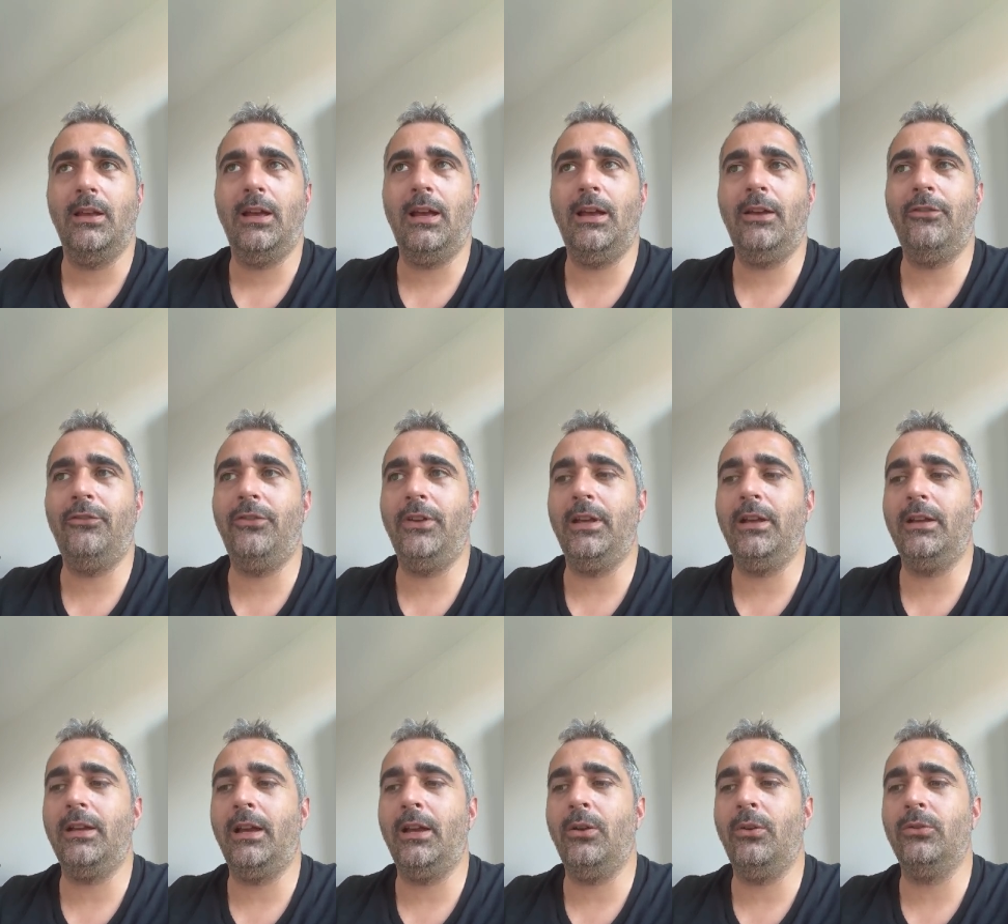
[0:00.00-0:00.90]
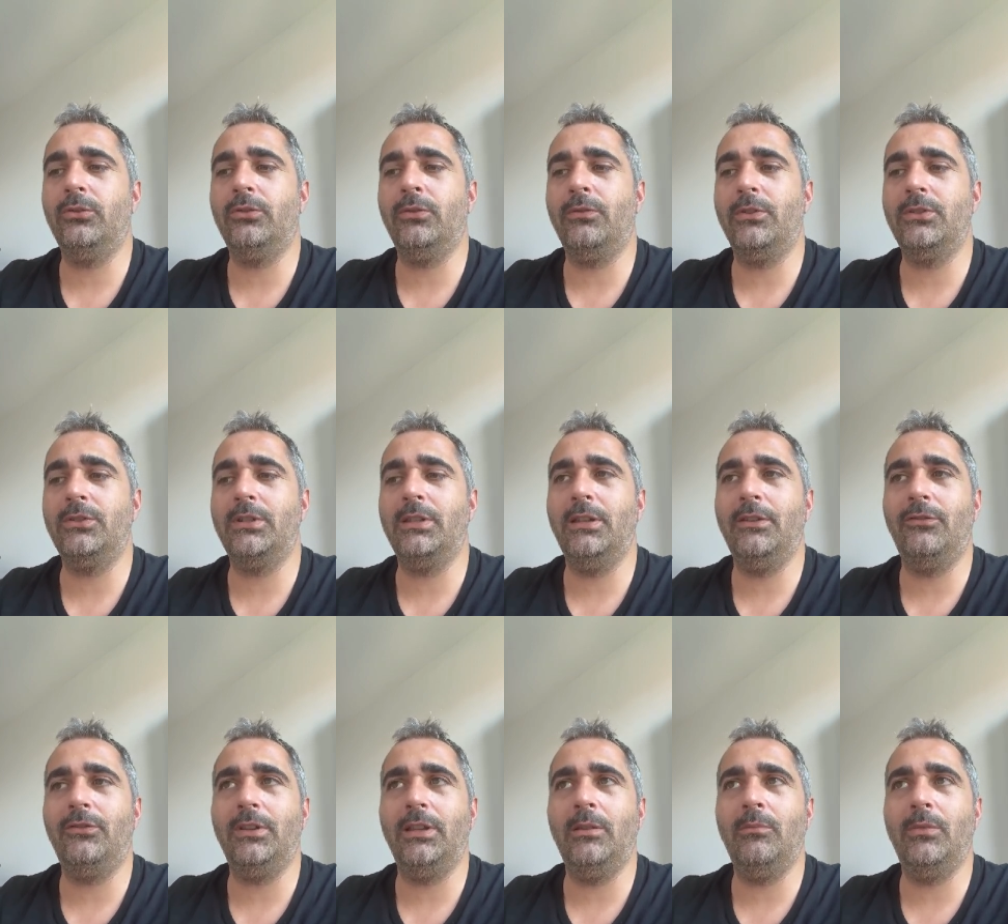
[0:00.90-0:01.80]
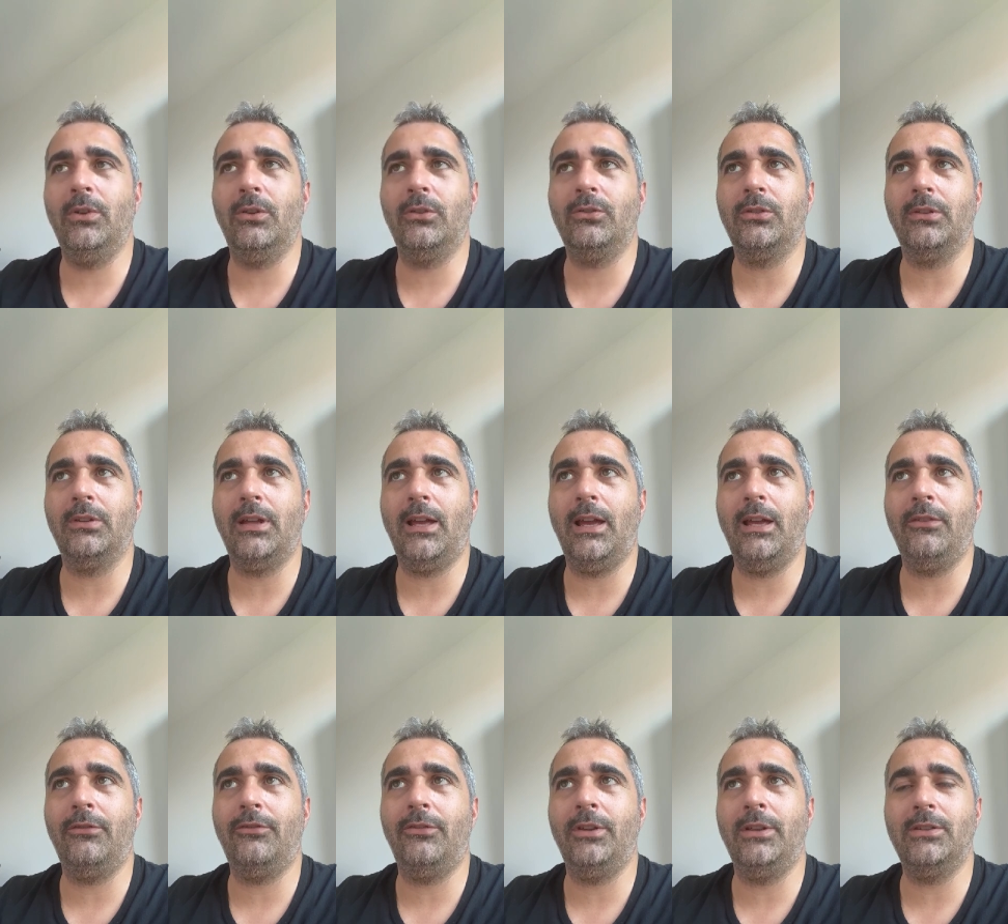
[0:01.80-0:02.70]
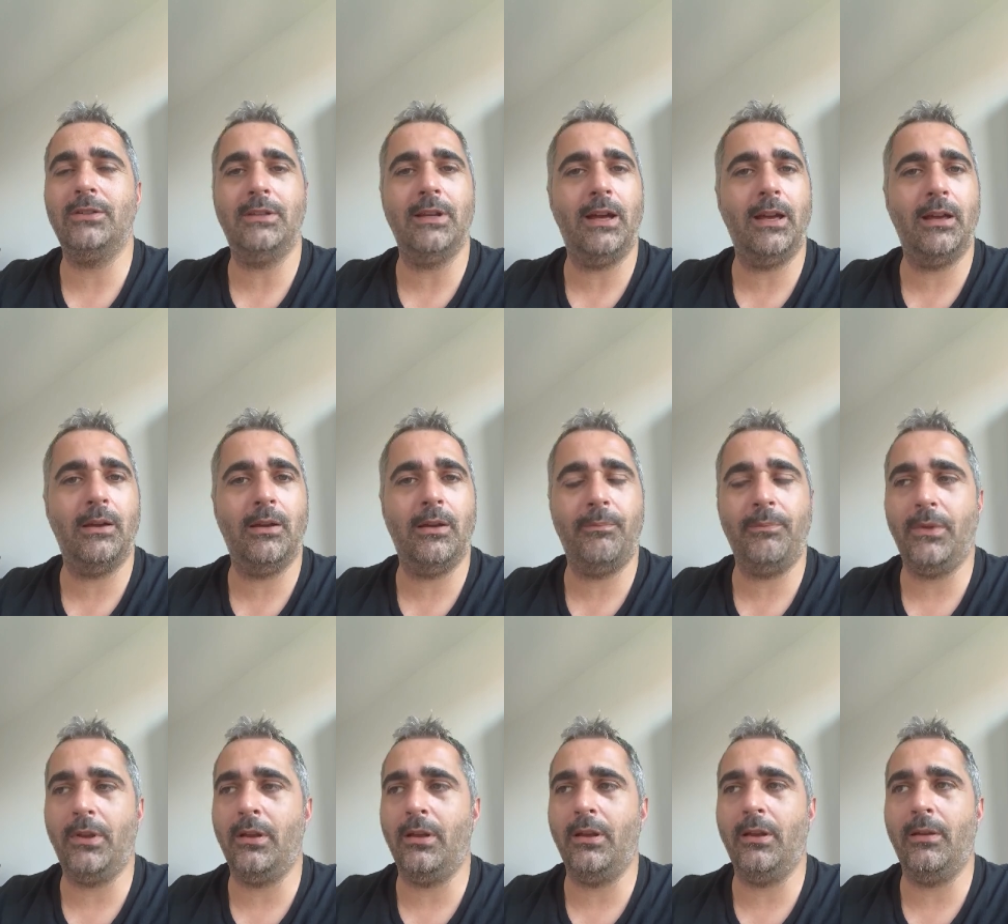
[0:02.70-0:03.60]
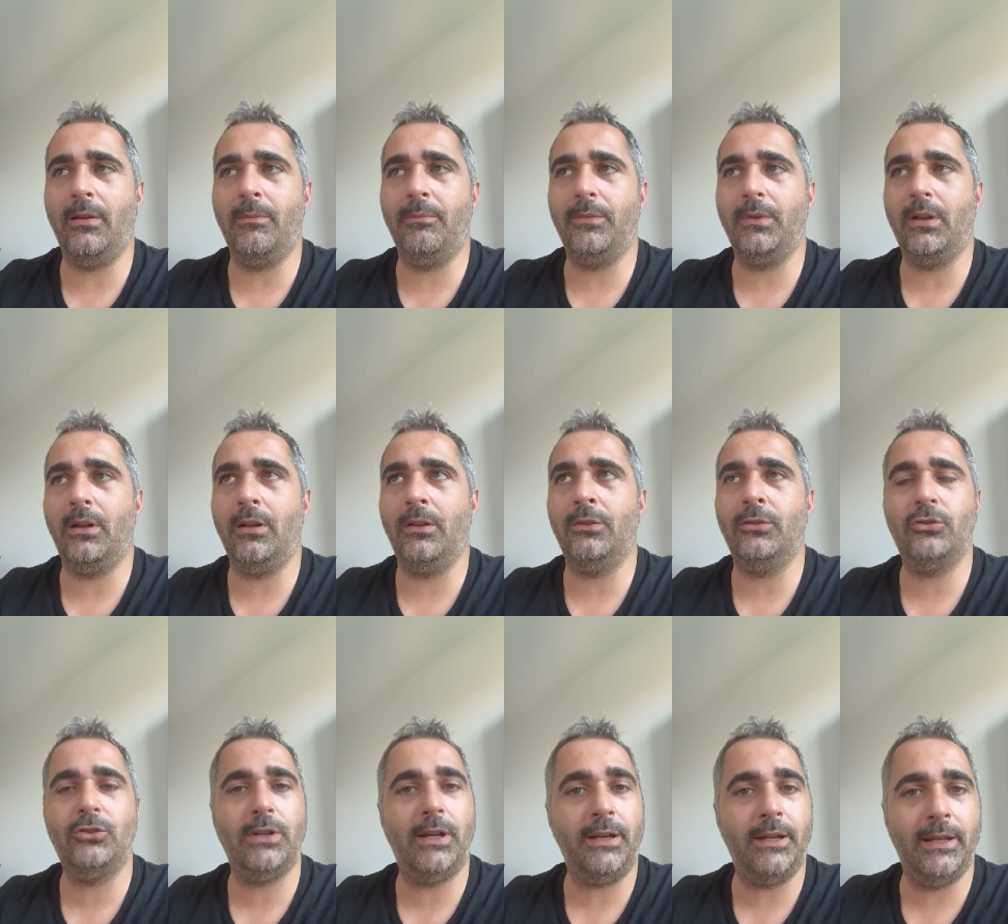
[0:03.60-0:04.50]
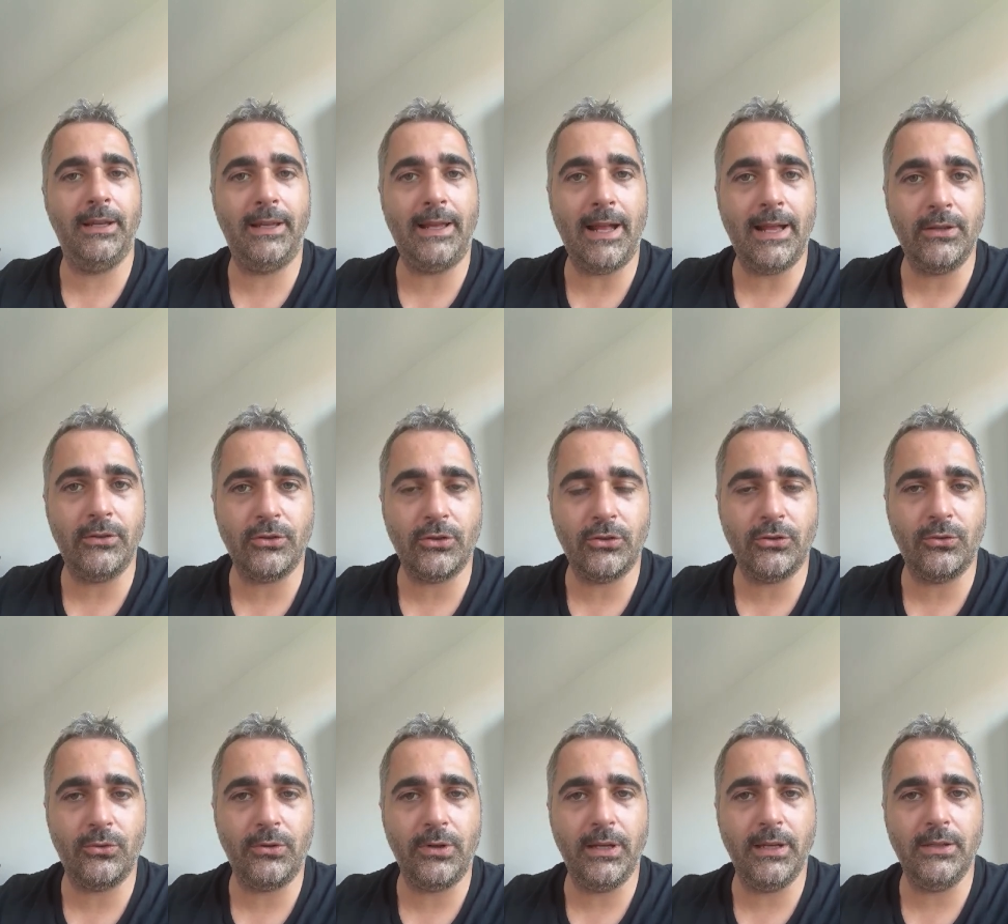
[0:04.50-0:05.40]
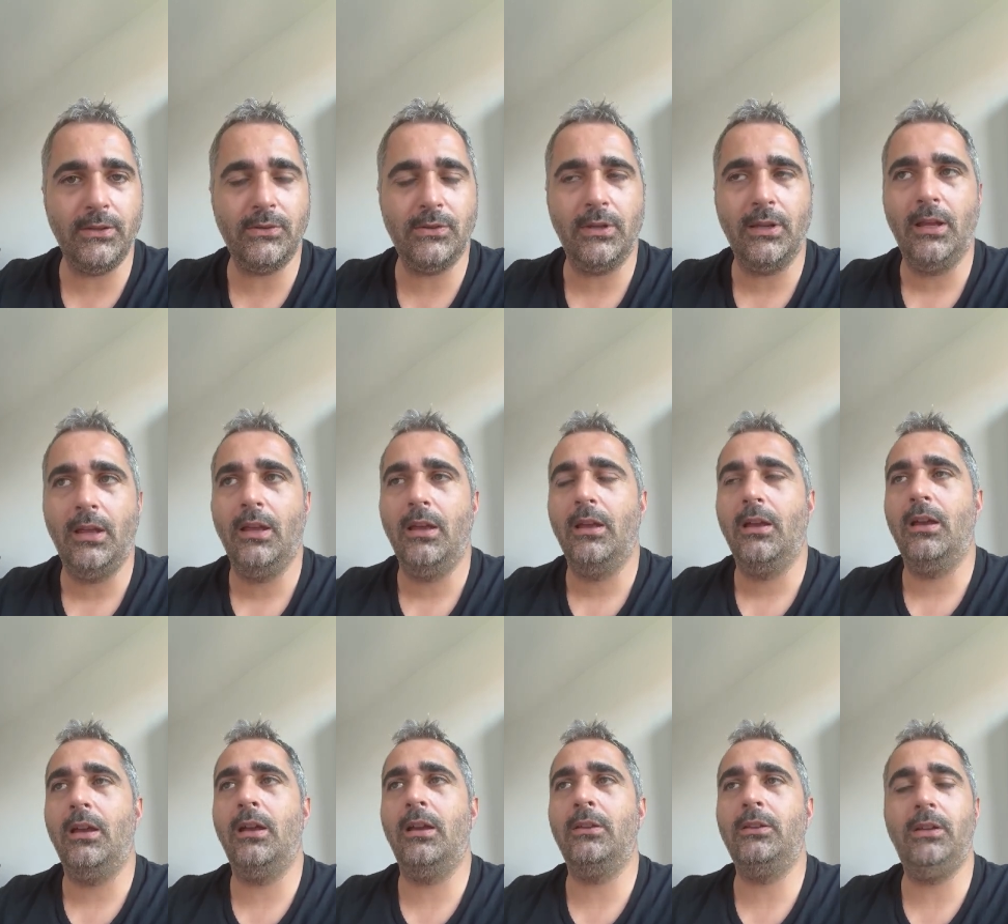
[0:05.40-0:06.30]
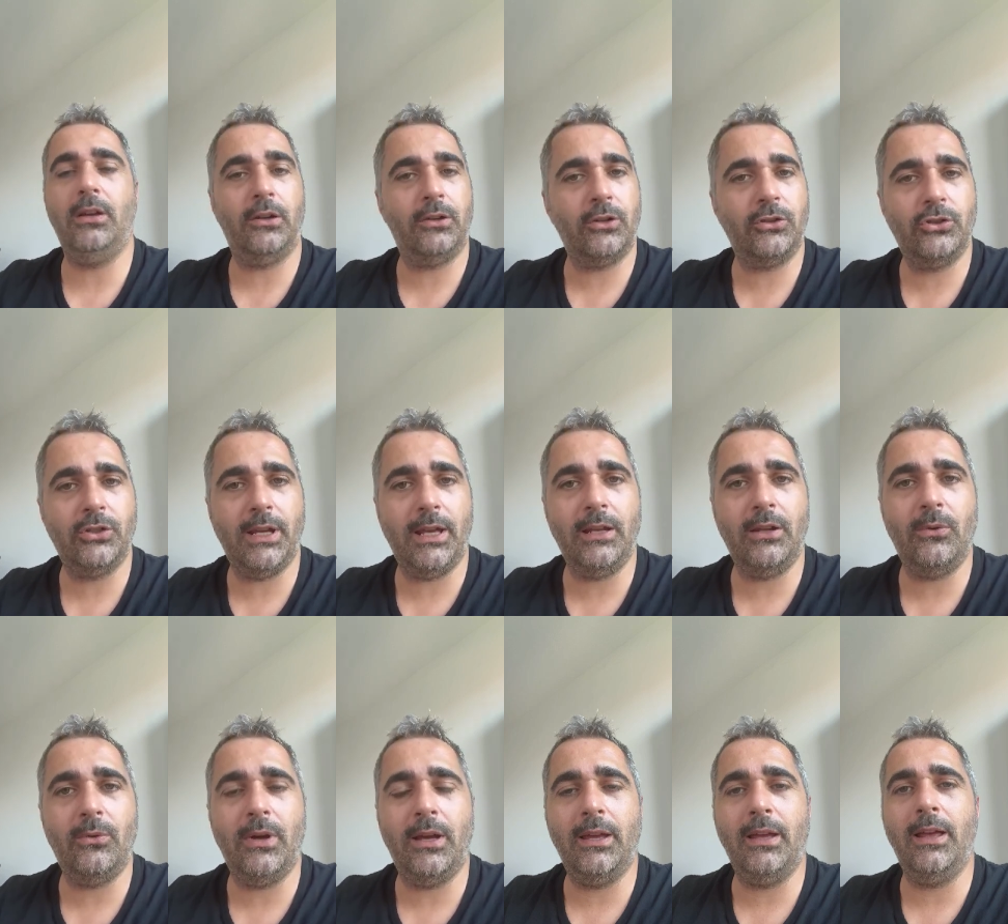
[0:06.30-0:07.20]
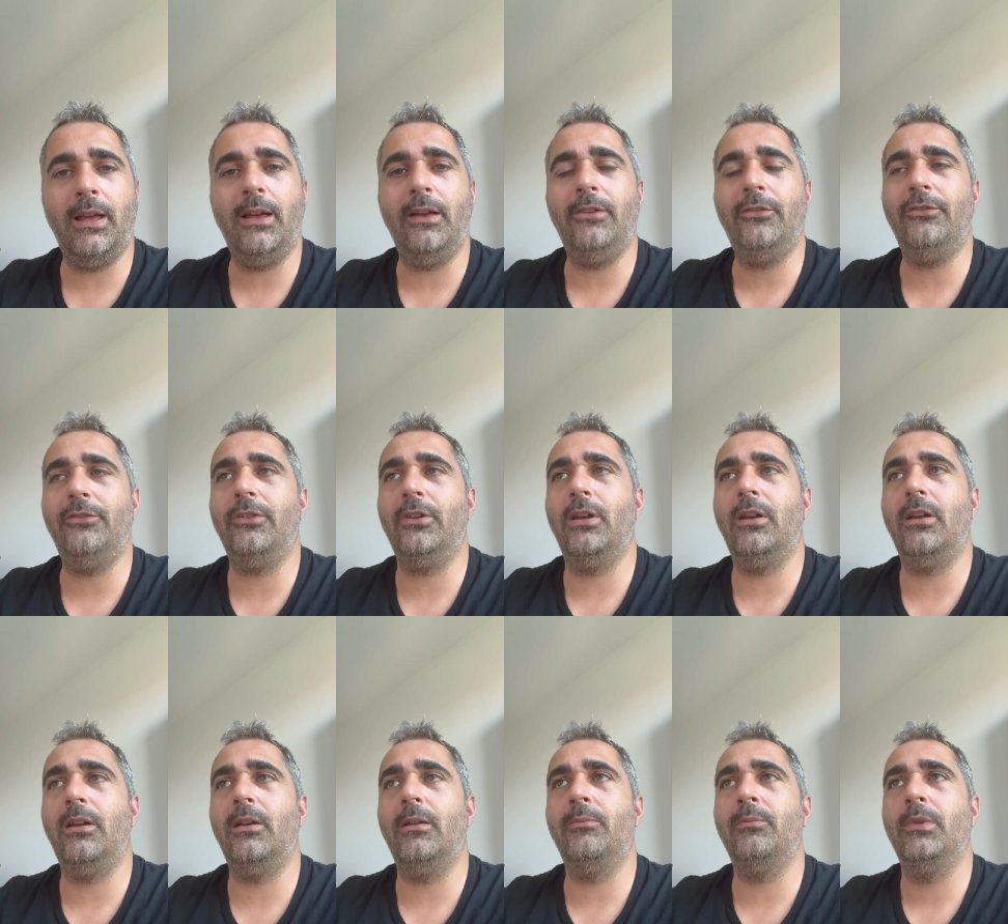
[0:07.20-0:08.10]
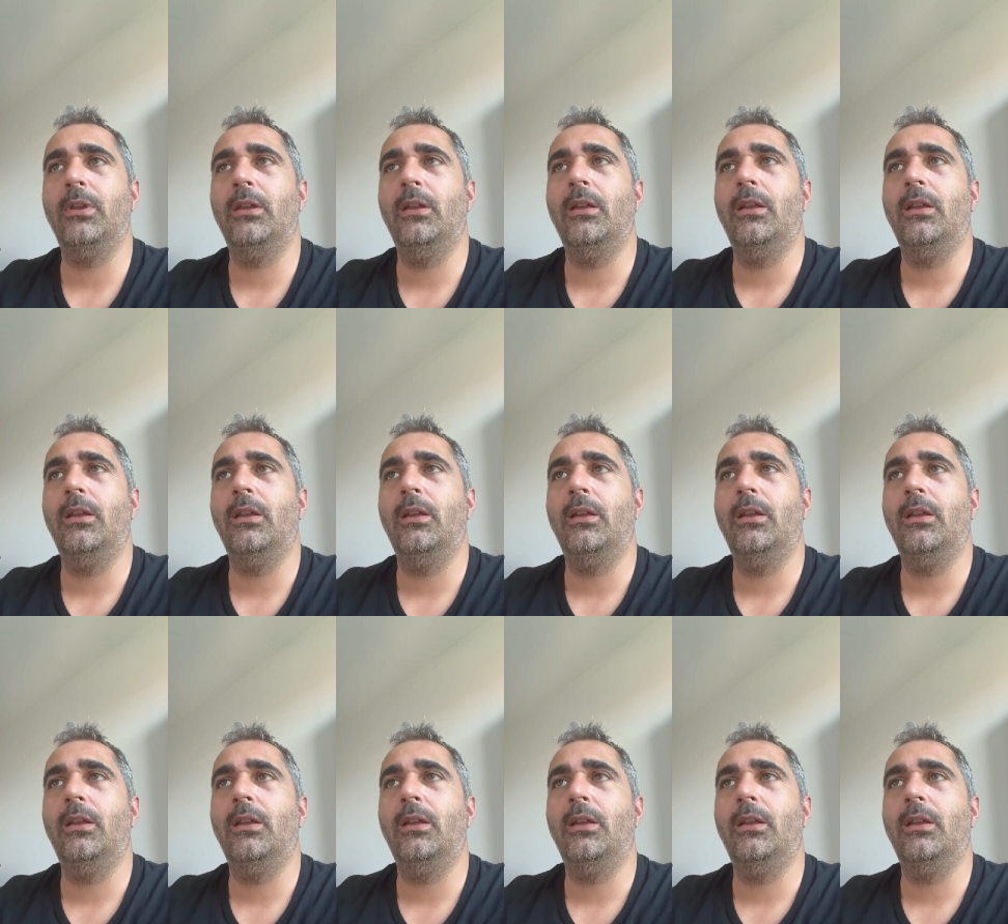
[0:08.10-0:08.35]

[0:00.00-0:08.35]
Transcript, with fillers: I think I also received emails on Ivory's uh, um, on sharing cancer stories uh, the other channel I have. Um,